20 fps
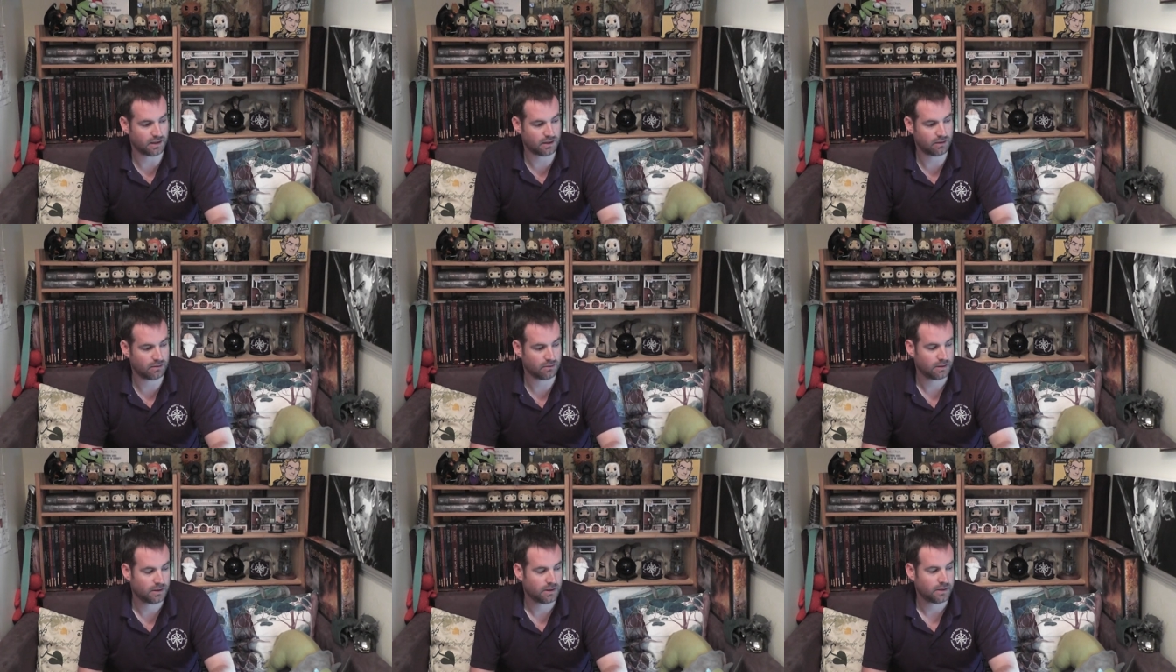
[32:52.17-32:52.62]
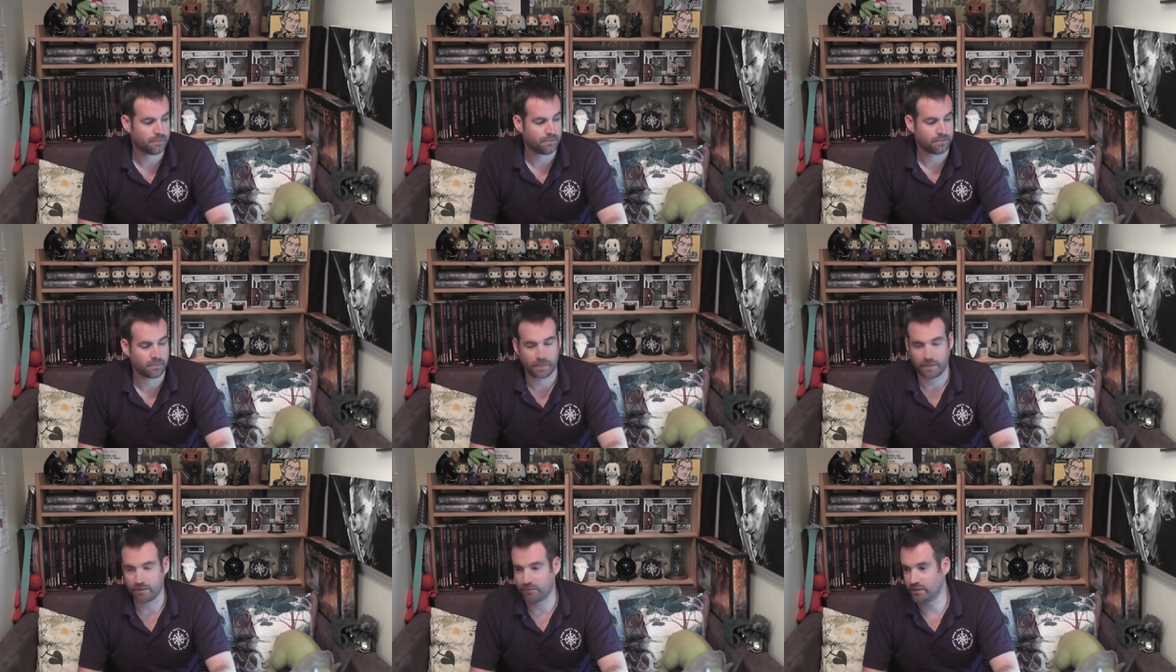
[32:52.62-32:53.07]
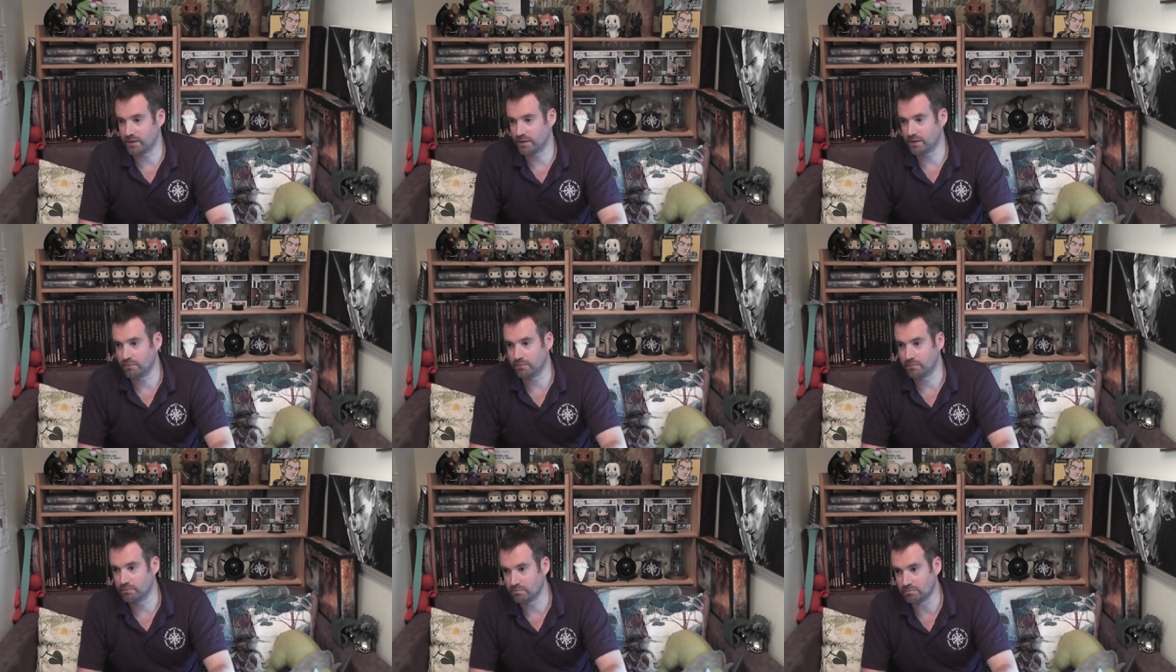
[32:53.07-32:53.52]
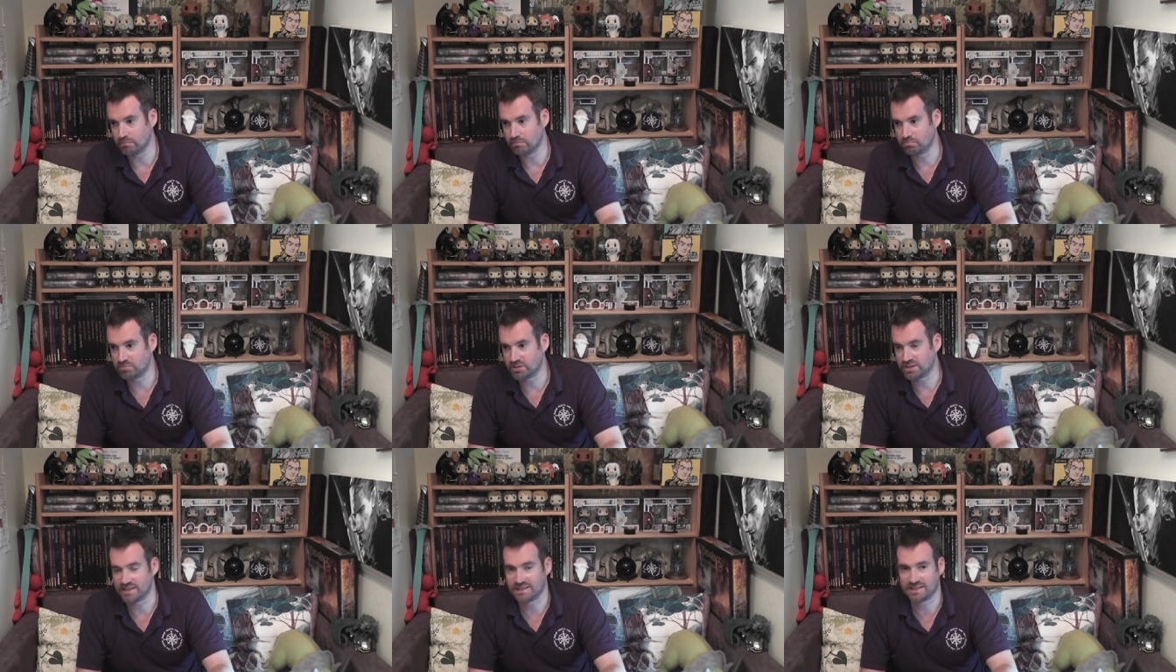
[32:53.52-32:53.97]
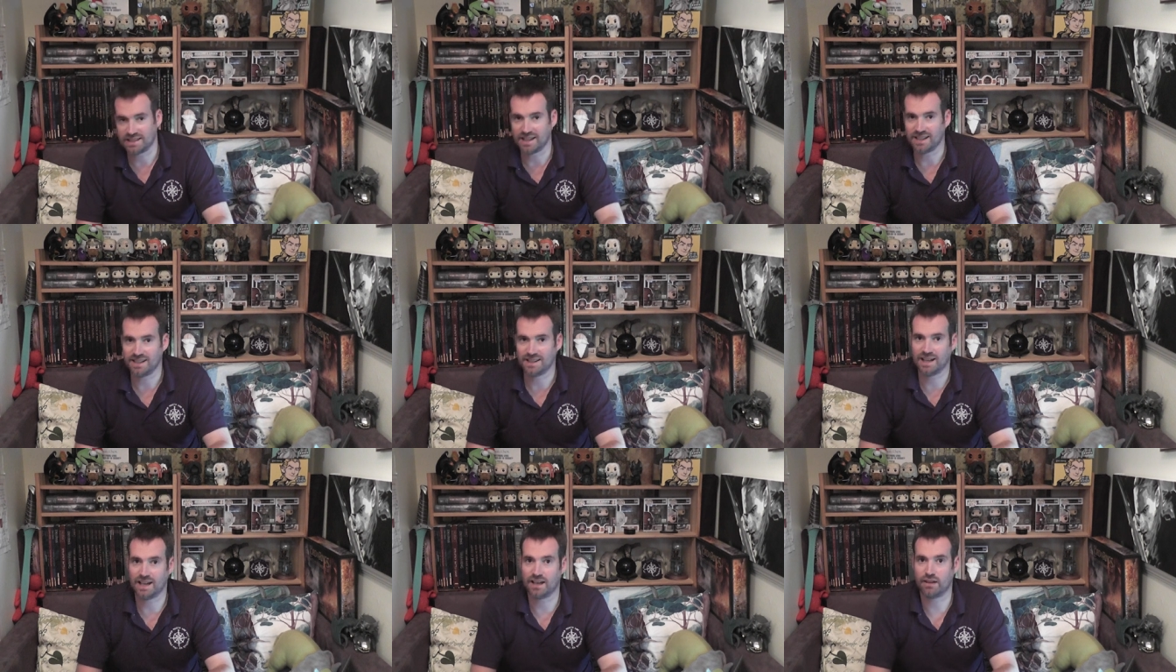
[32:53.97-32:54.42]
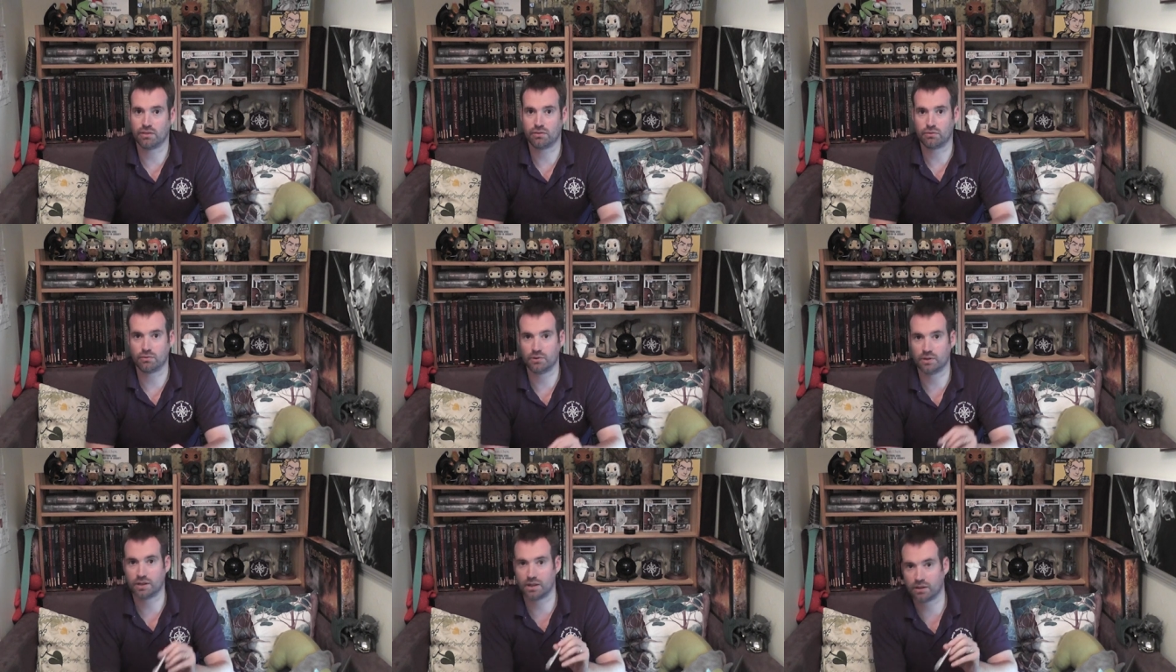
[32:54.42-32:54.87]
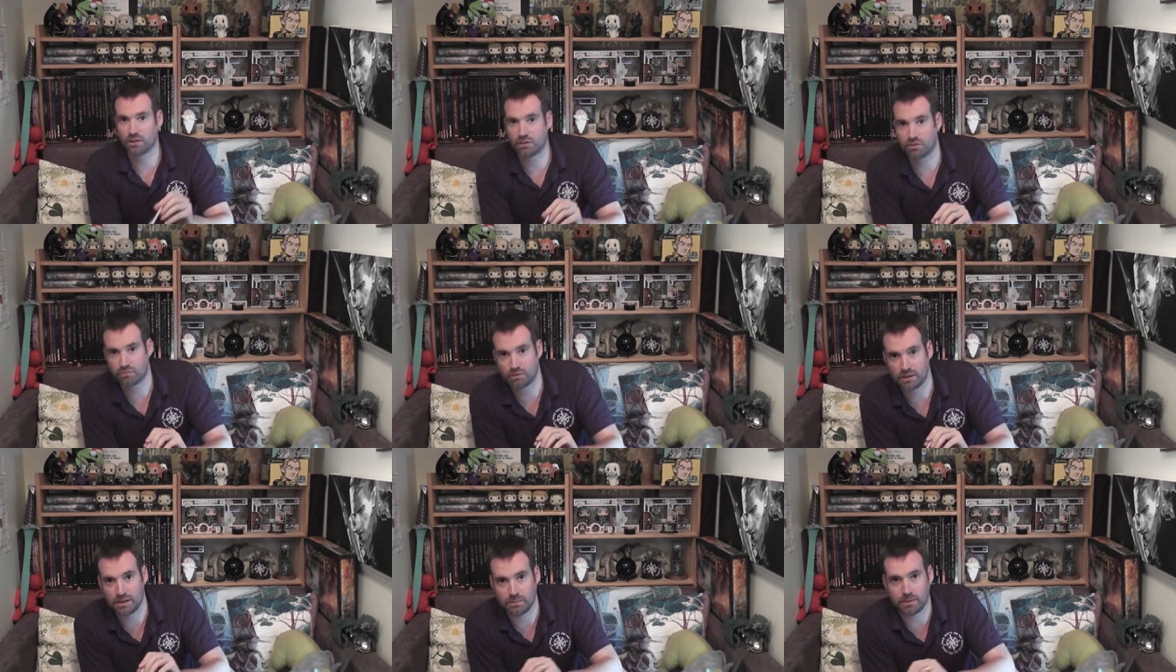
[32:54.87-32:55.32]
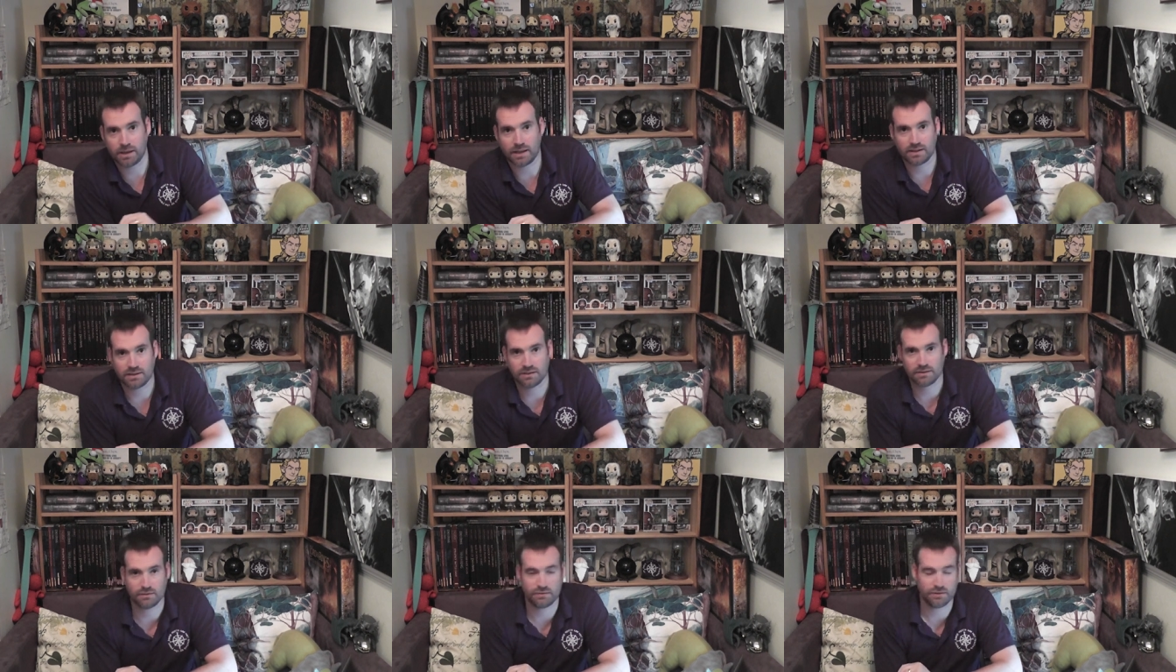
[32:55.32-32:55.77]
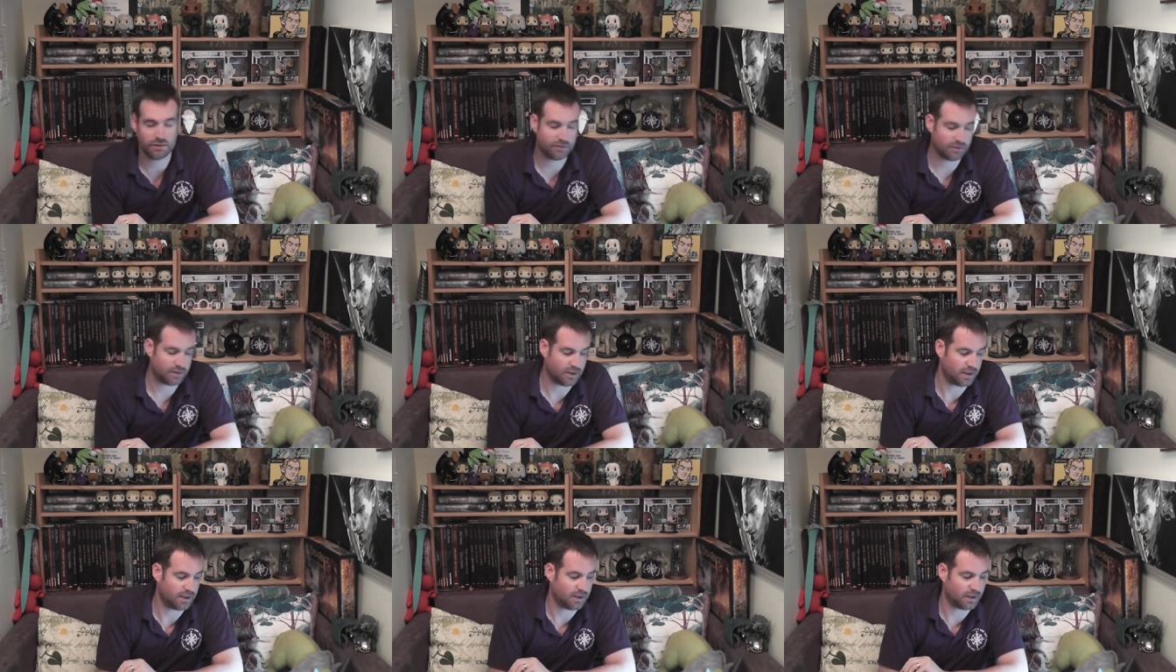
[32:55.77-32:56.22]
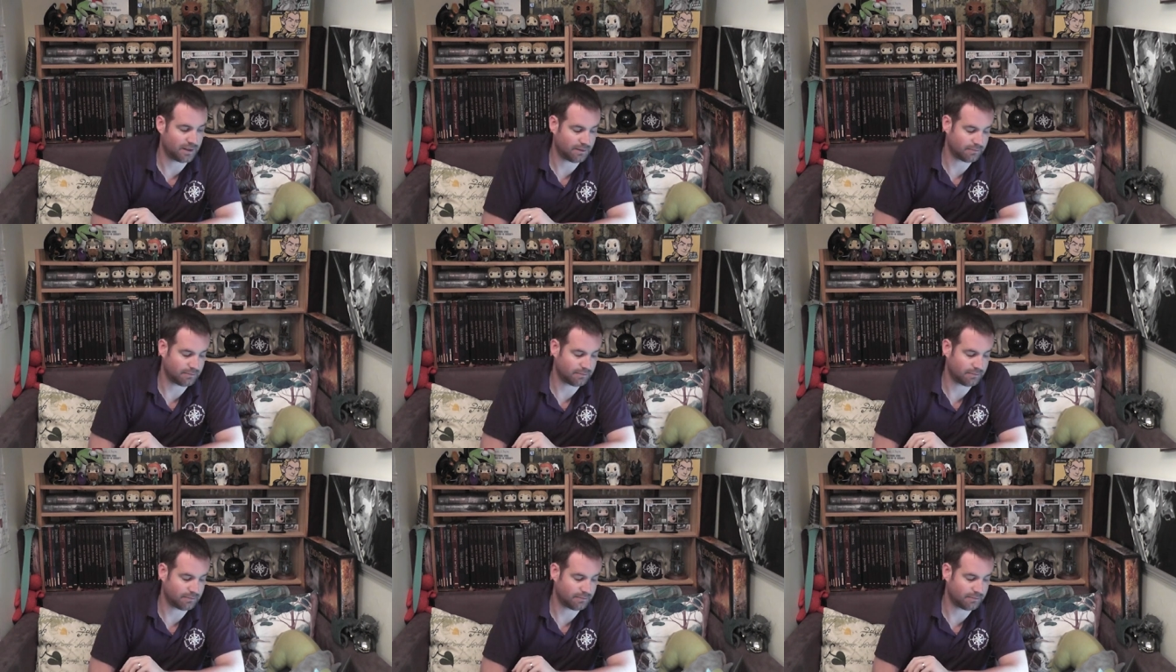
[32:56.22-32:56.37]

Now, if I can sustain that through another three batches of 15,